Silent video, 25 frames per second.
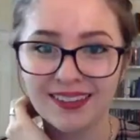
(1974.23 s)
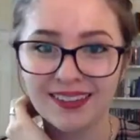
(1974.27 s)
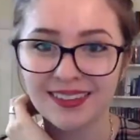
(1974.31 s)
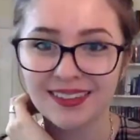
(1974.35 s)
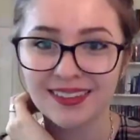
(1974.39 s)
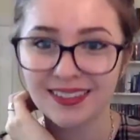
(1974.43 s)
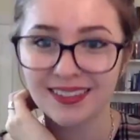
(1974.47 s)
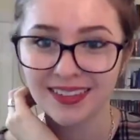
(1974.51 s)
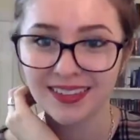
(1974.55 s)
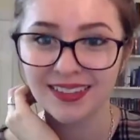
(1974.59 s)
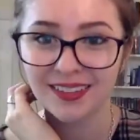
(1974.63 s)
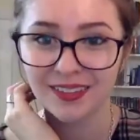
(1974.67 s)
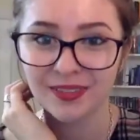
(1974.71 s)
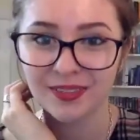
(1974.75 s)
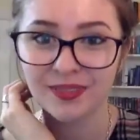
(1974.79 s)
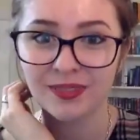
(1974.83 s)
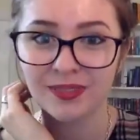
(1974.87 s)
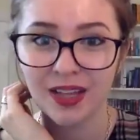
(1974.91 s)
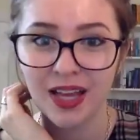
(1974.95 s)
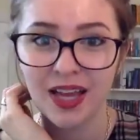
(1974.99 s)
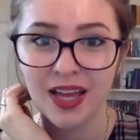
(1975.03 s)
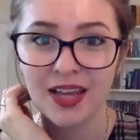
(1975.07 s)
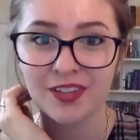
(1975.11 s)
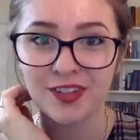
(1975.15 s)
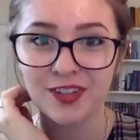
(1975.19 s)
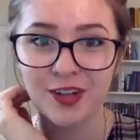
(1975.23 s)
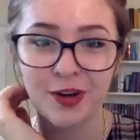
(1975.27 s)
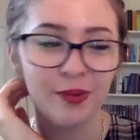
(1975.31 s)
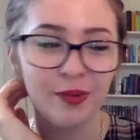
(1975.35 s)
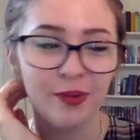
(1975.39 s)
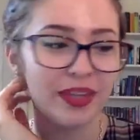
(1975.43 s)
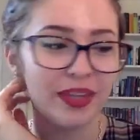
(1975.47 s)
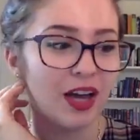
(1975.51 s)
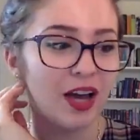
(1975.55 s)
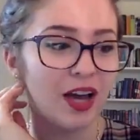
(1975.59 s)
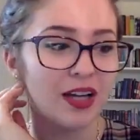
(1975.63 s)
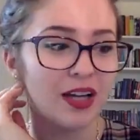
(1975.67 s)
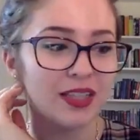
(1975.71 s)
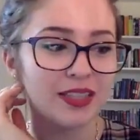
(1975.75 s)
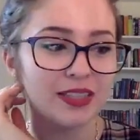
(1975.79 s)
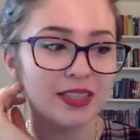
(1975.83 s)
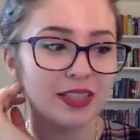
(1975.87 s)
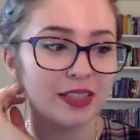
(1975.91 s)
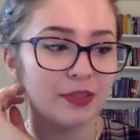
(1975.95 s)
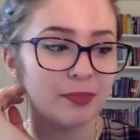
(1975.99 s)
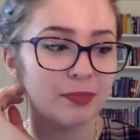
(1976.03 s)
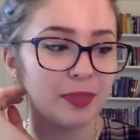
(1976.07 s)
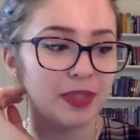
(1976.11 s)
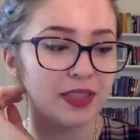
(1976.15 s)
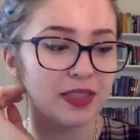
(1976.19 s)
see it. No, like,
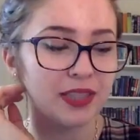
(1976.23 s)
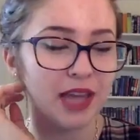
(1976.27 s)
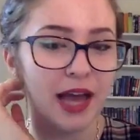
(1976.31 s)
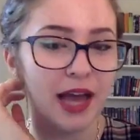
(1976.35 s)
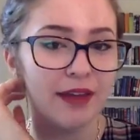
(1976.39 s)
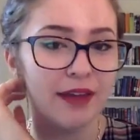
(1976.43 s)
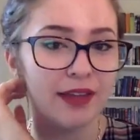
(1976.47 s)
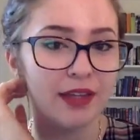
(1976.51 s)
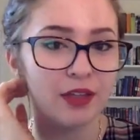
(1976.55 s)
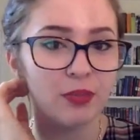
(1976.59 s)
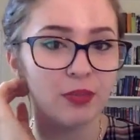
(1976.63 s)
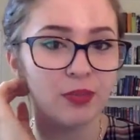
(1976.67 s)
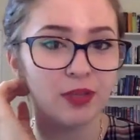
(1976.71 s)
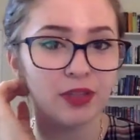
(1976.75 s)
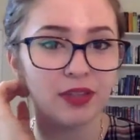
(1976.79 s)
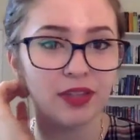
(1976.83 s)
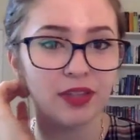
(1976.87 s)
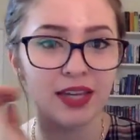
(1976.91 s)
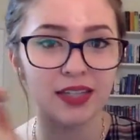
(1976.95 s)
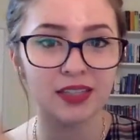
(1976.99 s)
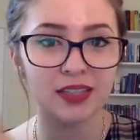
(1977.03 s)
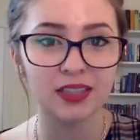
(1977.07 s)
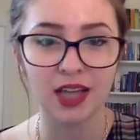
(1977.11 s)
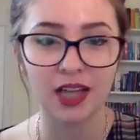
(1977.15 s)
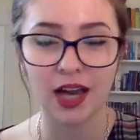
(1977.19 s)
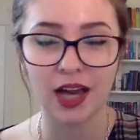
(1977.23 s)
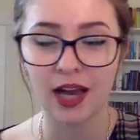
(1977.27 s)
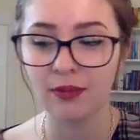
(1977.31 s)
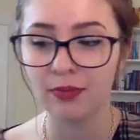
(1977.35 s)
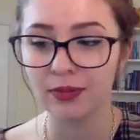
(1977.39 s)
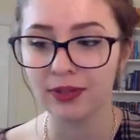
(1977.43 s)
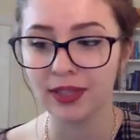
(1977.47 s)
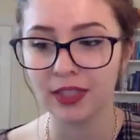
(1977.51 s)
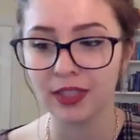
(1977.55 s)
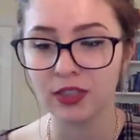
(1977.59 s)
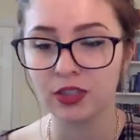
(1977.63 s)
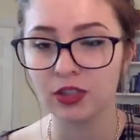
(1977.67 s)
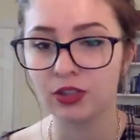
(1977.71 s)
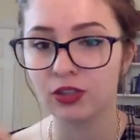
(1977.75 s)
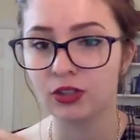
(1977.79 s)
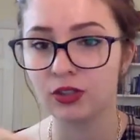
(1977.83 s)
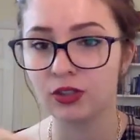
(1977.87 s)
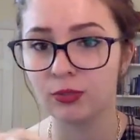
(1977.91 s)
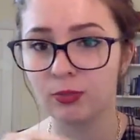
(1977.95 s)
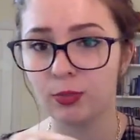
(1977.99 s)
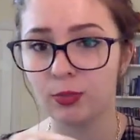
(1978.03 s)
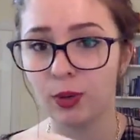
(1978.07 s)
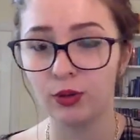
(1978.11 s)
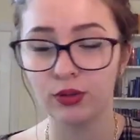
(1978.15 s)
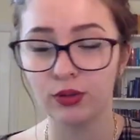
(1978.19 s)
honestly, because I relate to
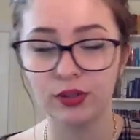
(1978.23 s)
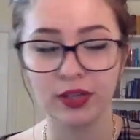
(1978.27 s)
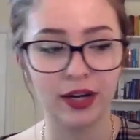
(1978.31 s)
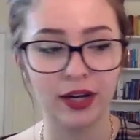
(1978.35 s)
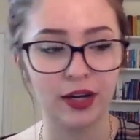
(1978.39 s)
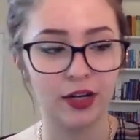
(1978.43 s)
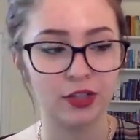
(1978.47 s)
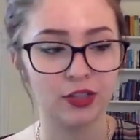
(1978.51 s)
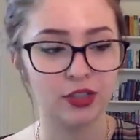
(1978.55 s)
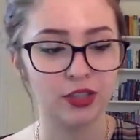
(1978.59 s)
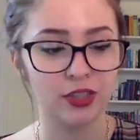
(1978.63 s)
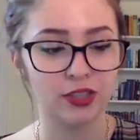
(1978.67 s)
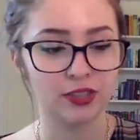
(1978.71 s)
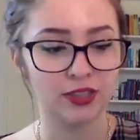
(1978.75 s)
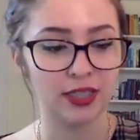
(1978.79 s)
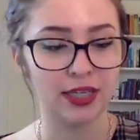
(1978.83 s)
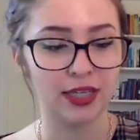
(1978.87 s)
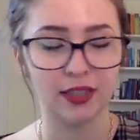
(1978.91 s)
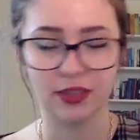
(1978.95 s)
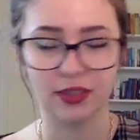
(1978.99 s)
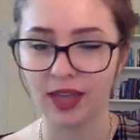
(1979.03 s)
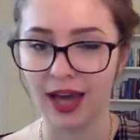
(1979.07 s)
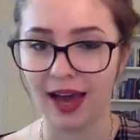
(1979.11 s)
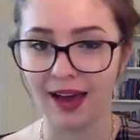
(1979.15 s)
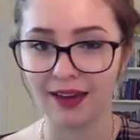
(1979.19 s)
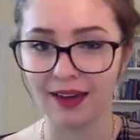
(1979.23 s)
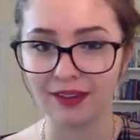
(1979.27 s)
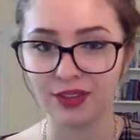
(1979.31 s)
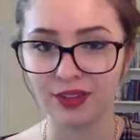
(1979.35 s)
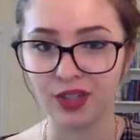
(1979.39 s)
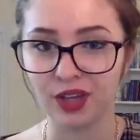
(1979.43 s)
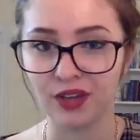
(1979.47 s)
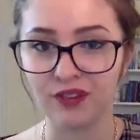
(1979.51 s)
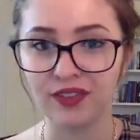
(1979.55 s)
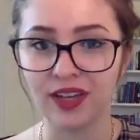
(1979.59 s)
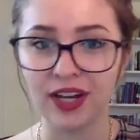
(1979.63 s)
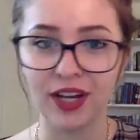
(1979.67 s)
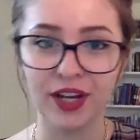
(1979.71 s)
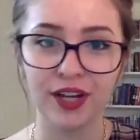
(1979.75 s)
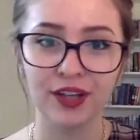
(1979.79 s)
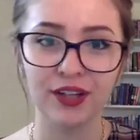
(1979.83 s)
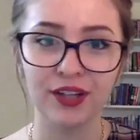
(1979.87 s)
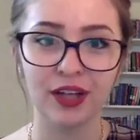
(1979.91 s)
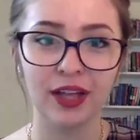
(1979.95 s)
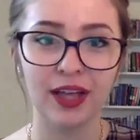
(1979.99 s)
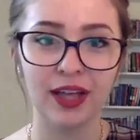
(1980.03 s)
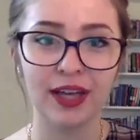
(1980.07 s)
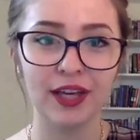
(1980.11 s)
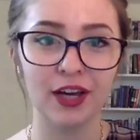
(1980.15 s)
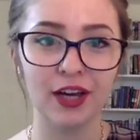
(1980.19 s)
both characters, like, that love getting,
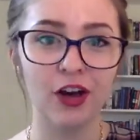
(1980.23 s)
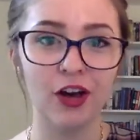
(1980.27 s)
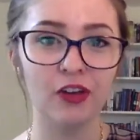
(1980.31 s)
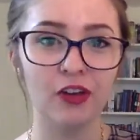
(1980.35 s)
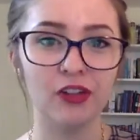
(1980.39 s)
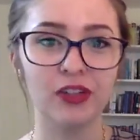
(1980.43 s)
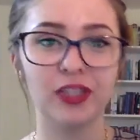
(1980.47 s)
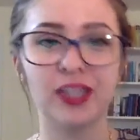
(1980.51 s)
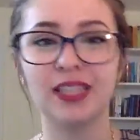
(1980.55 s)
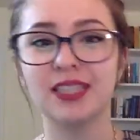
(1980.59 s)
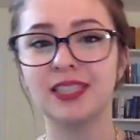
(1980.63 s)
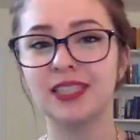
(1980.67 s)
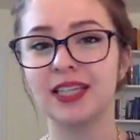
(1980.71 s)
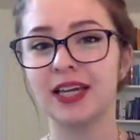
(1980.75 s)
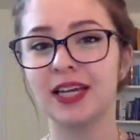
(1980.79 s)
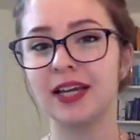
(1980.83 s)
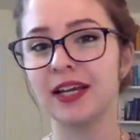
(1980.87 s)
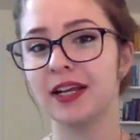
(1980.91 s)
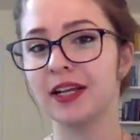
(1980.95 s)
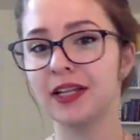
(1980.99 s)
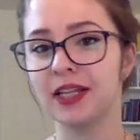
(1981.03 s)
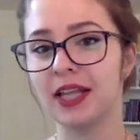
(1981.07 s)
like, all glitzy and